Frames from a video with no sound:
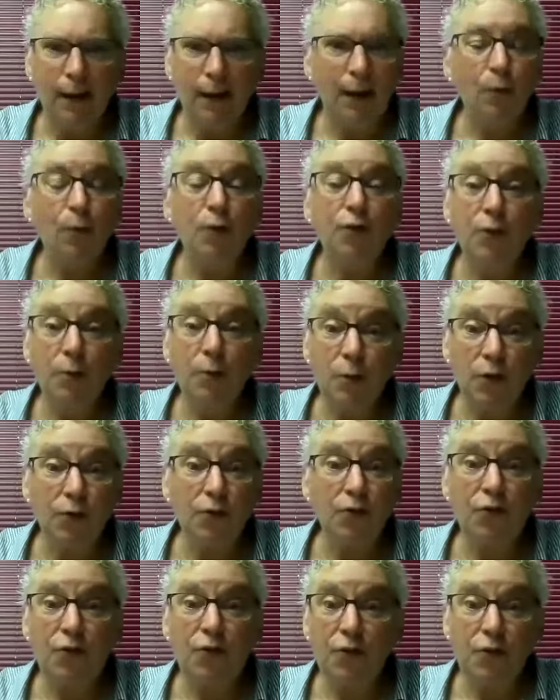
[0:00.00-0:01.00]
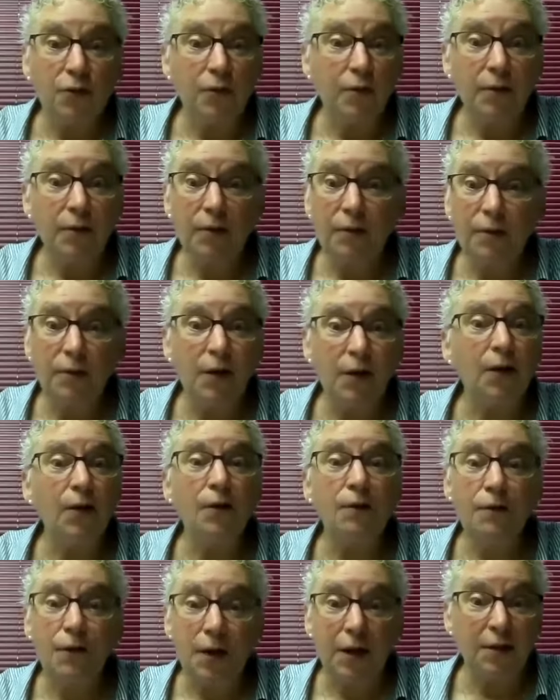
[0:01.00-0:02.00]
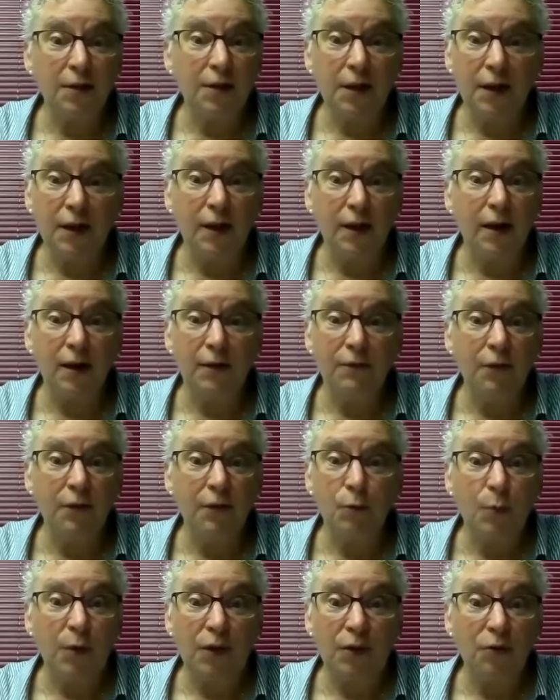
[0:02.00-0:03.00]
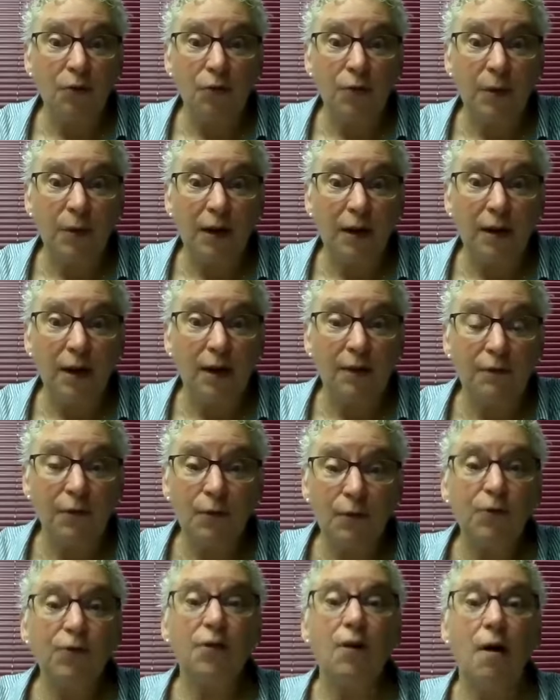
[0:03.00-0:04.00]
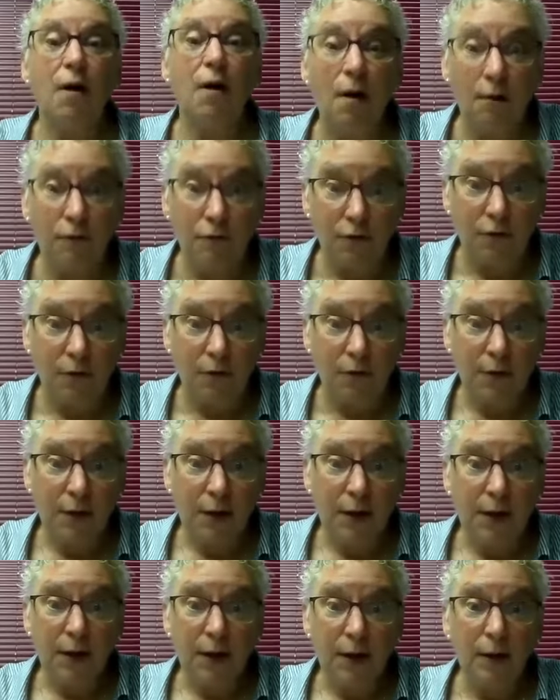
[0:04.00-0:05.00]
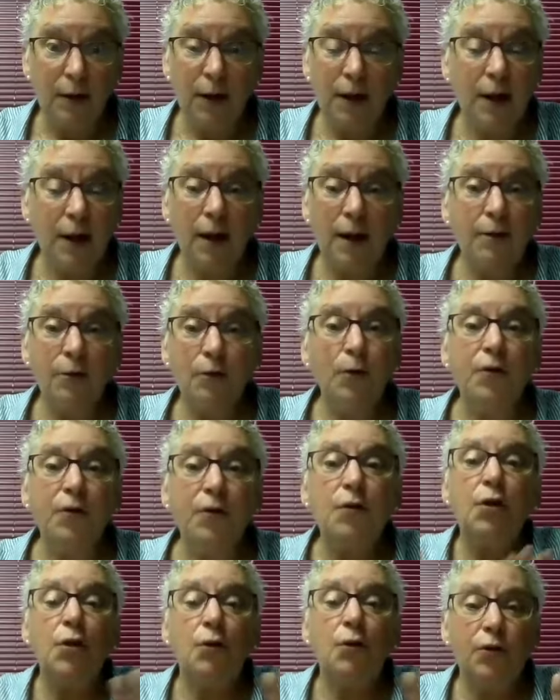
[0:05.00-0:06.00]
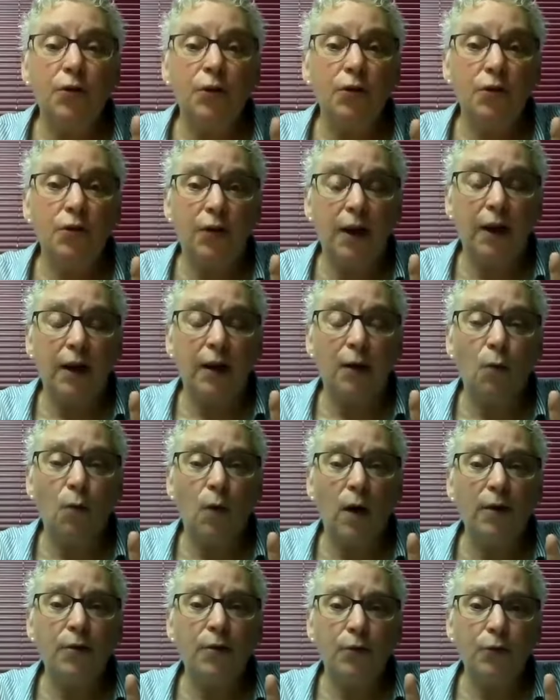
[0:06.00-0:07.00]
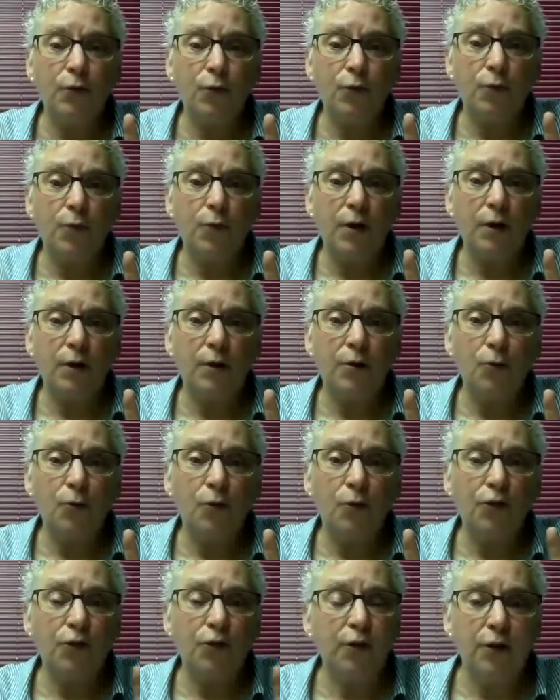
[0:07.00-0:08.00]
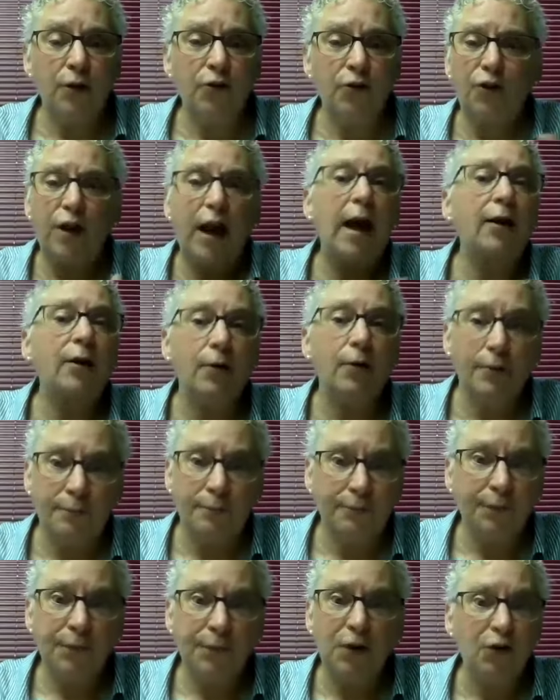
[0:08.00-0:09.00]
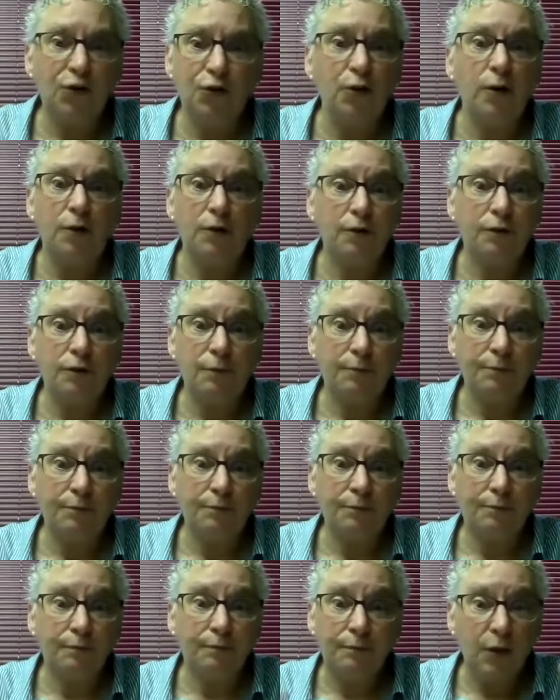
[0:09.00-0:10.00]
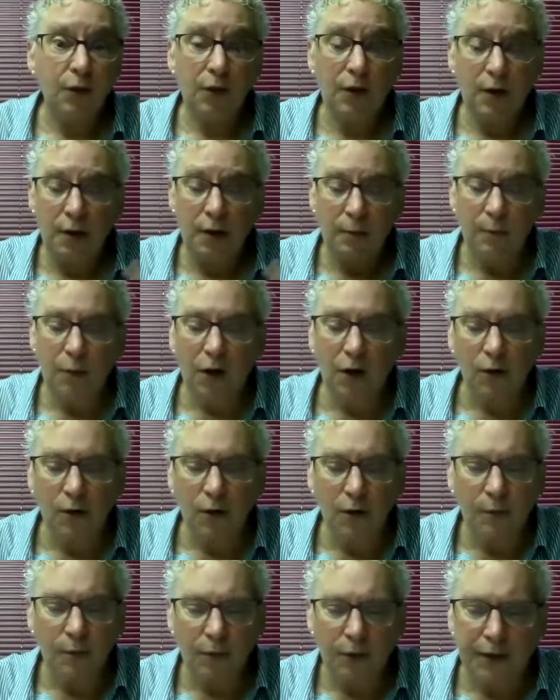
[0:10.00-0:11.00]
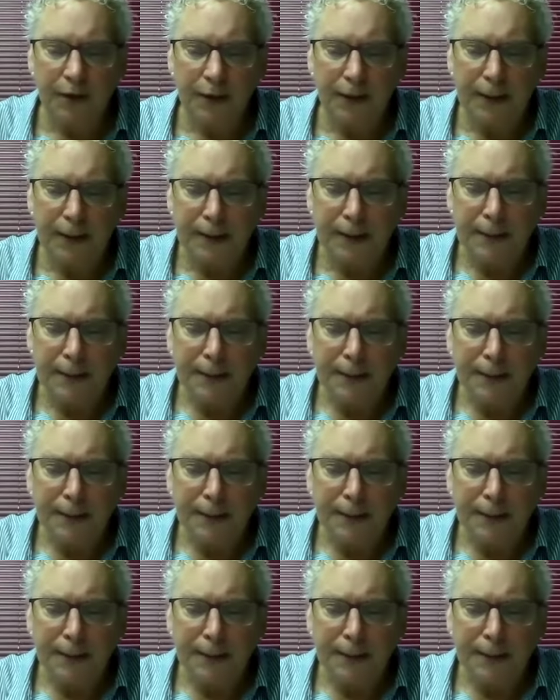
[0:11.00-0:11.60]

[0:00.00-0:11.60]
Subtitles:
It was the most terrifying thing I have ever been through in my life. It was awful. I don't even know to this day why those doors didn't shatter. They should have, but they didn't buckle completely.